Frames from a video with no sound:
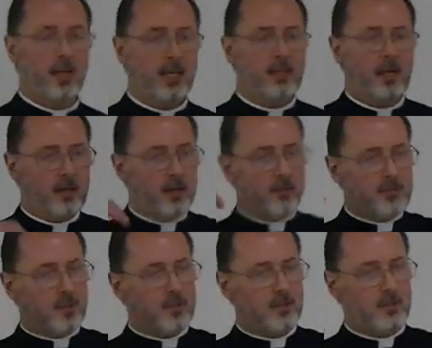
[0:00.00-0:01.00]
He then
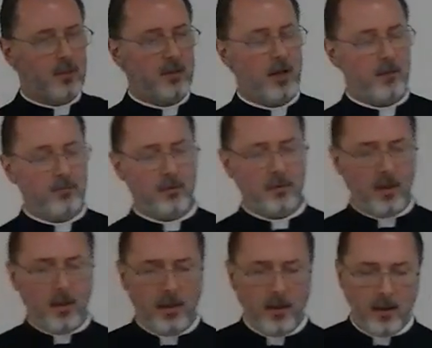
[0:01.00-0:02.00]
lifts it to the level
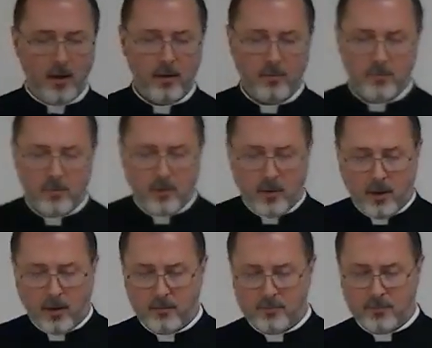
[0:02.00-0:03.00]
of,
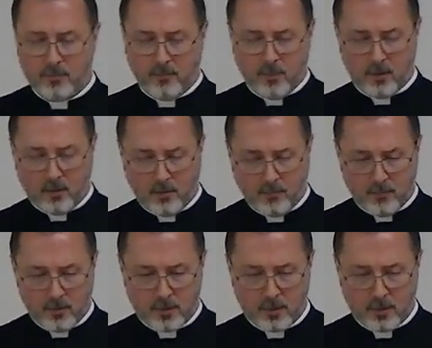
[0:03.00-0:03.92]
of the, the